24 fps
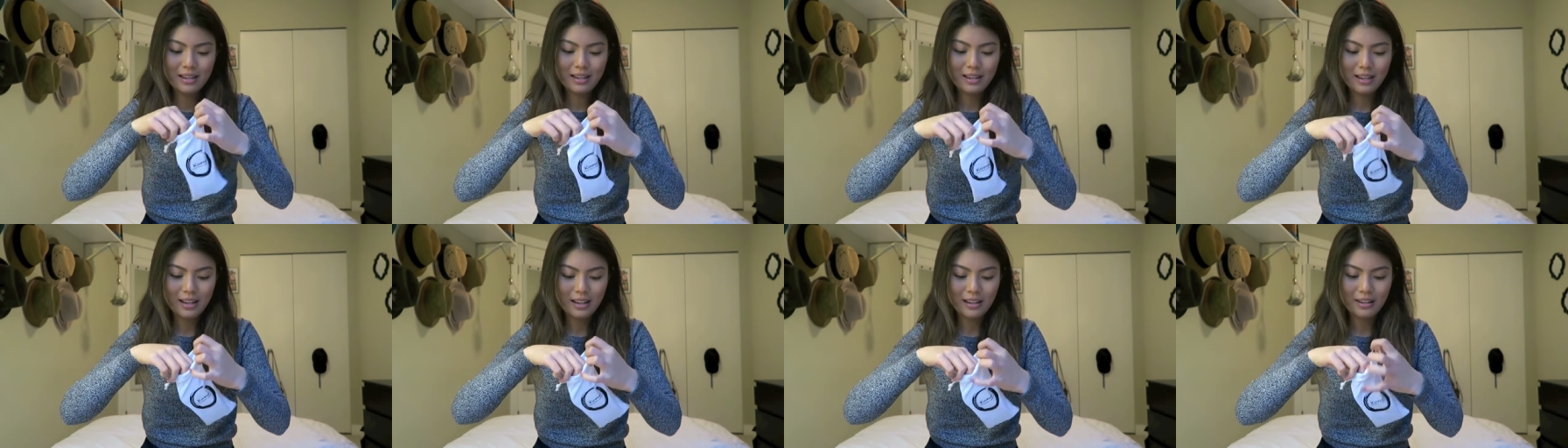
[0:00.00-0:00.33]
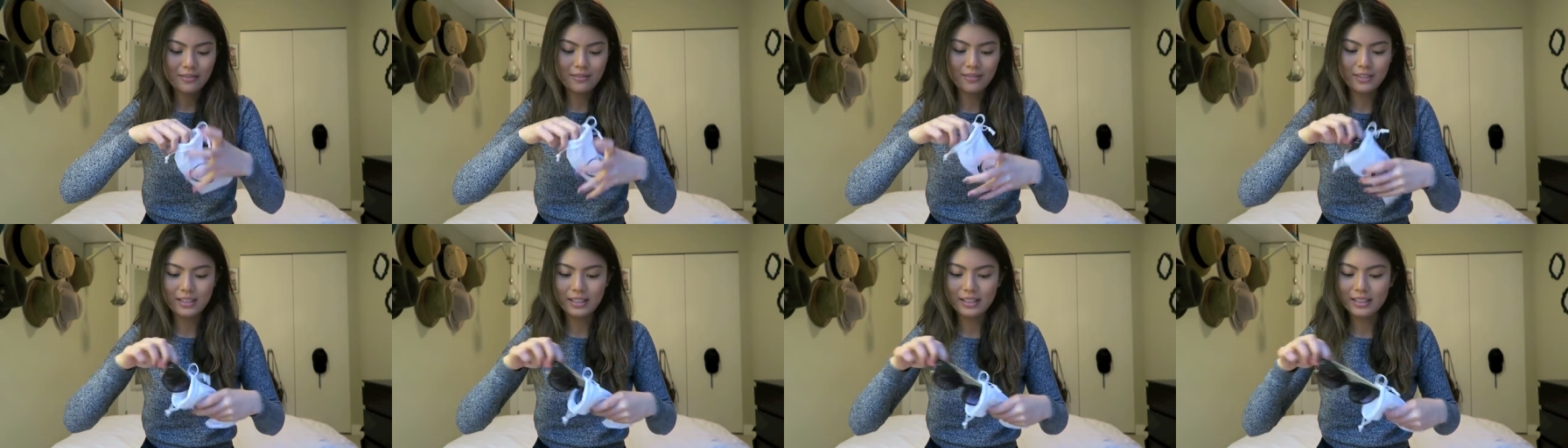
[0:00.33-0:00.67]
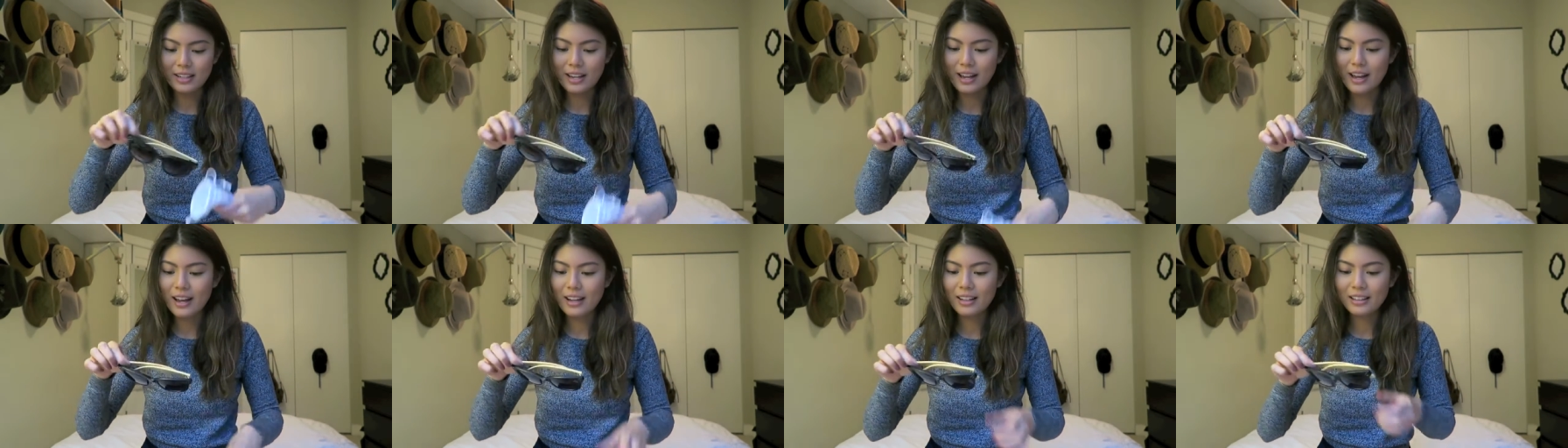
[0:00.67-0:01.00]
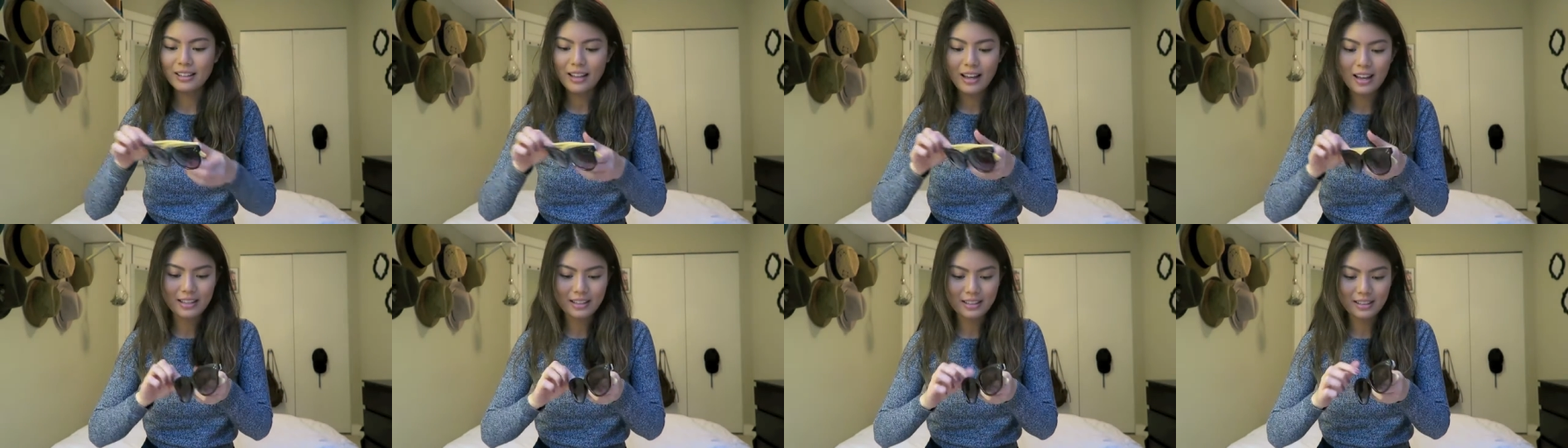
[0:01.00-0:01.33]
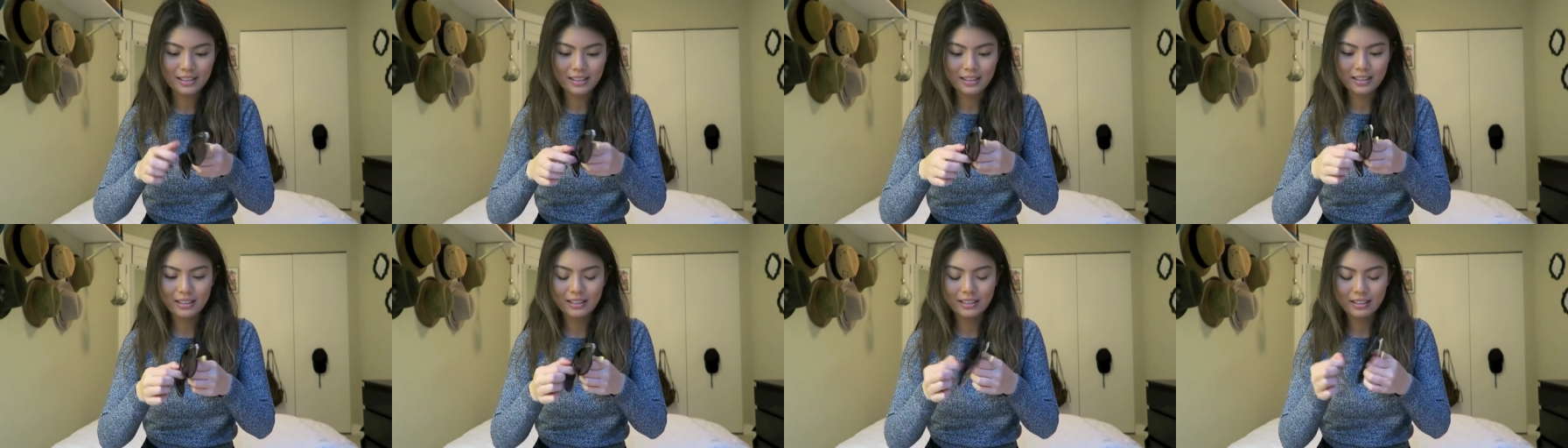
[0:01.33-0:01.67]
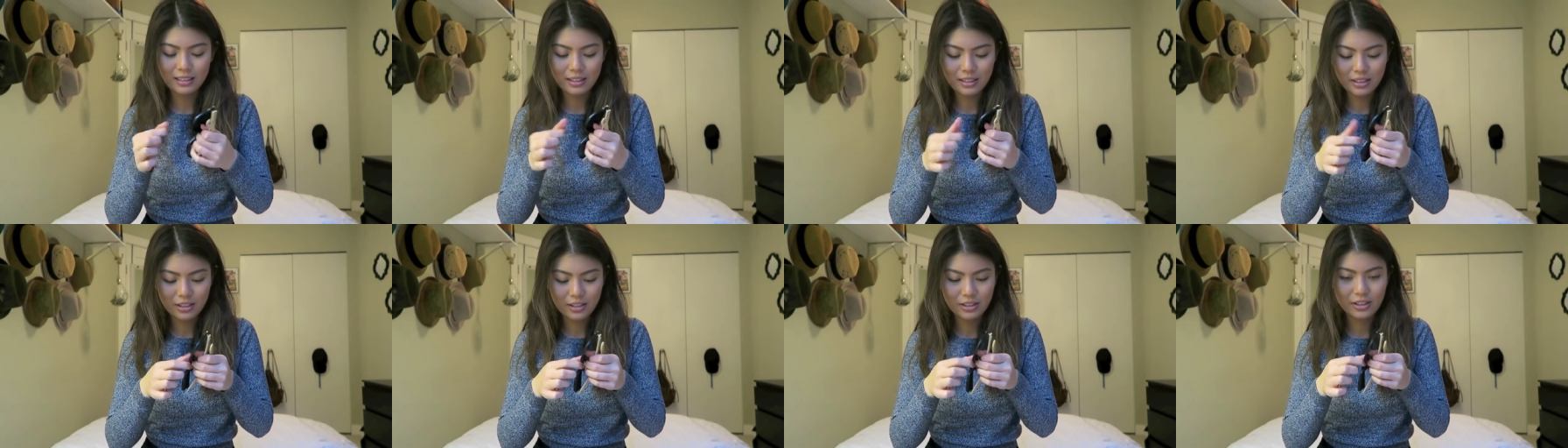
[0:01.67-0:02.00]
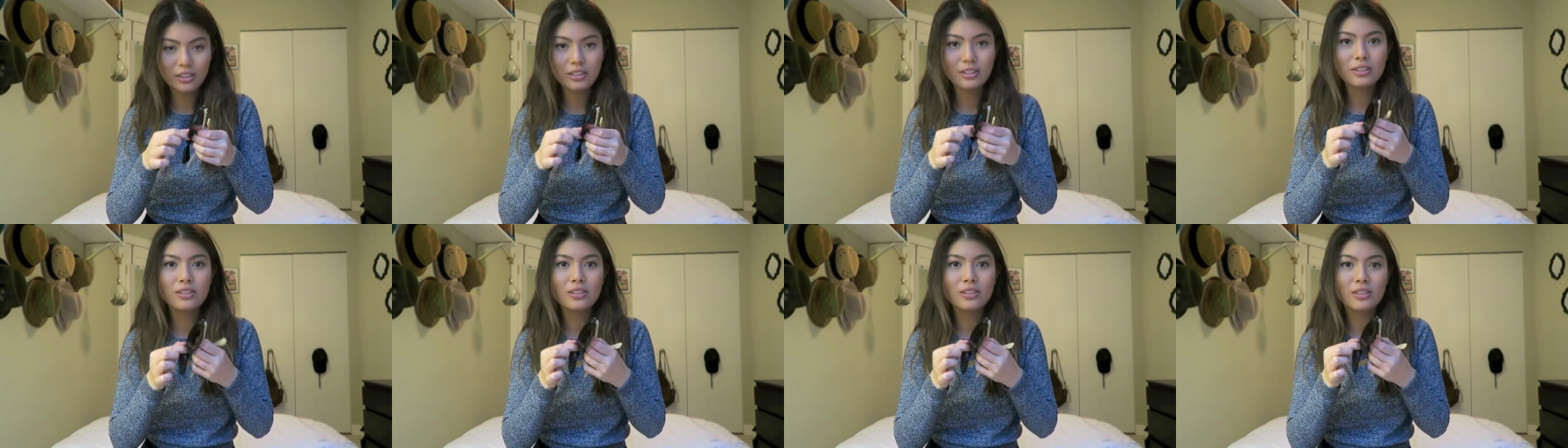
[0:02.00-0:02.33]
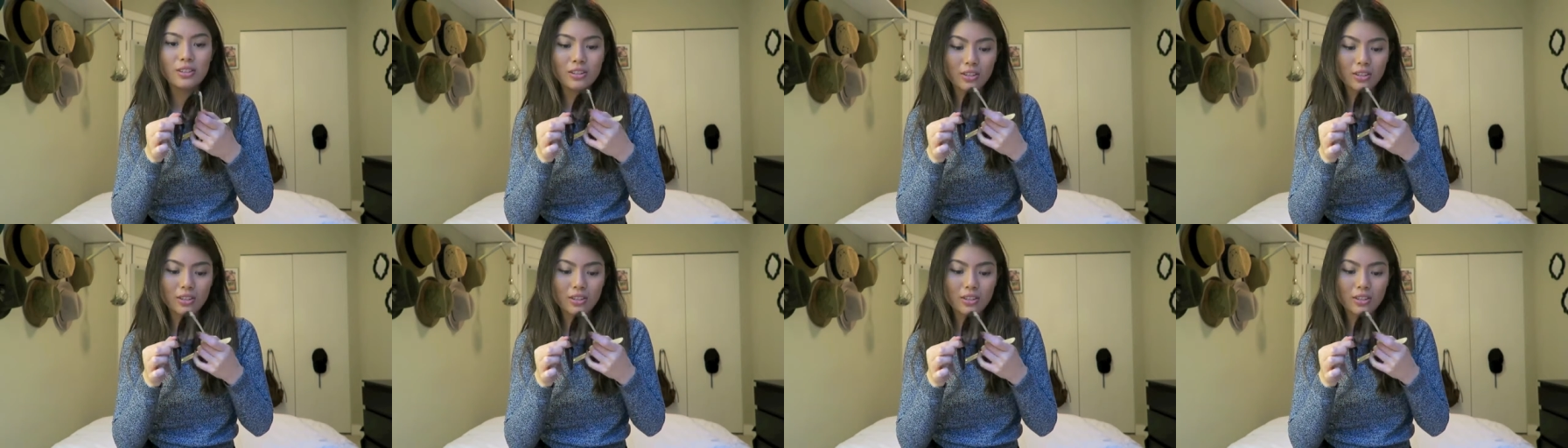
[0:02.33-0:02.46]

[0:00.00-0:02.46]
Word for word: kind of an eyeglasses cleaner.